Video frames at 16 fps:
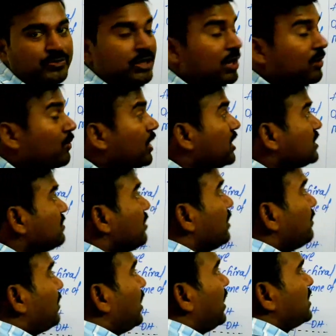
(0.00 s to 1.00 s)
What is meant
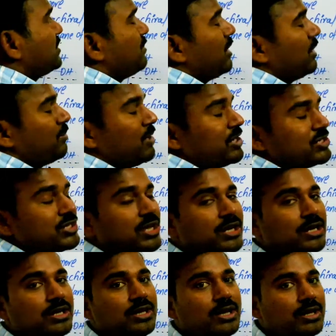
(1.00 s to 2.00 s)
by racemic mixture
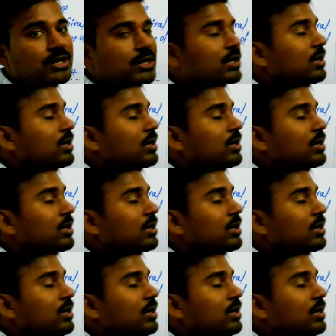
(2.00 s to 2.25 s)
here?